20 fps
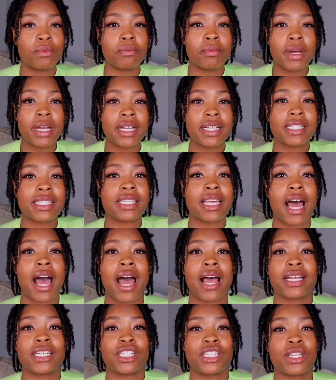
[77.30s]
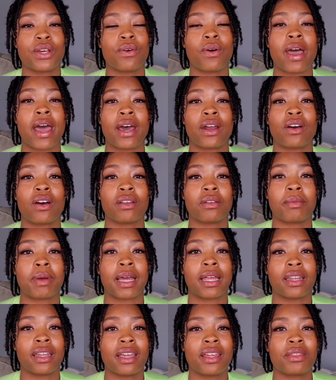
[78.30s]
months I still had all of
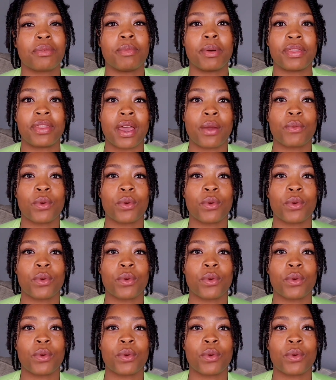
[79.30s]
my length, but they